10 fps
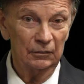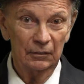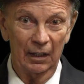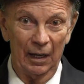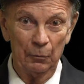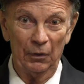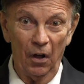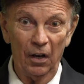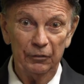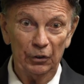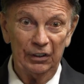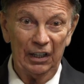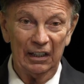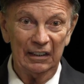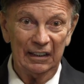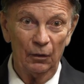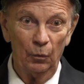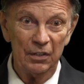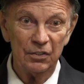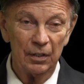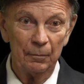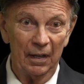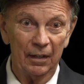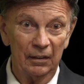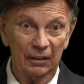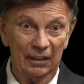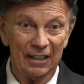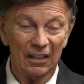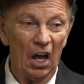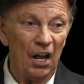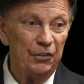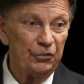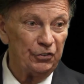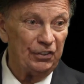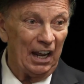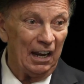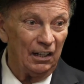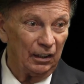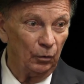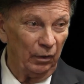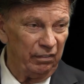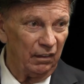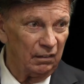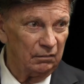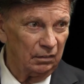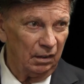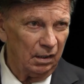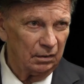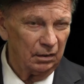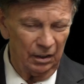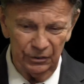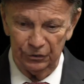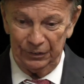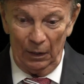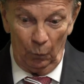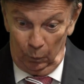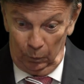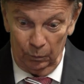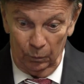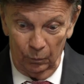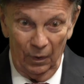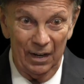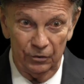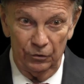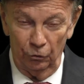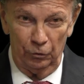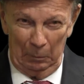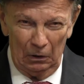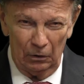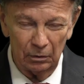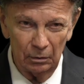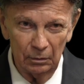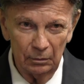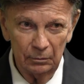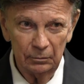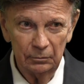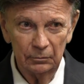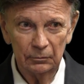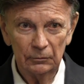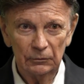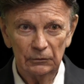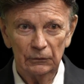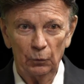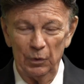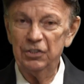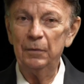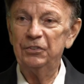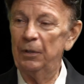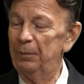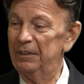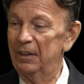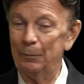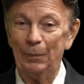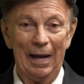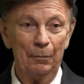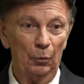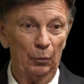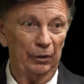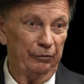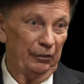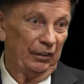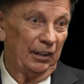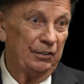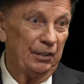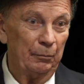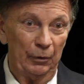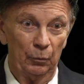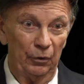And with all of your getting, get wisdom and get understanding with it. Yeah. Understand why it's so smart. Wisdom is simply the Bible word for the contemporary word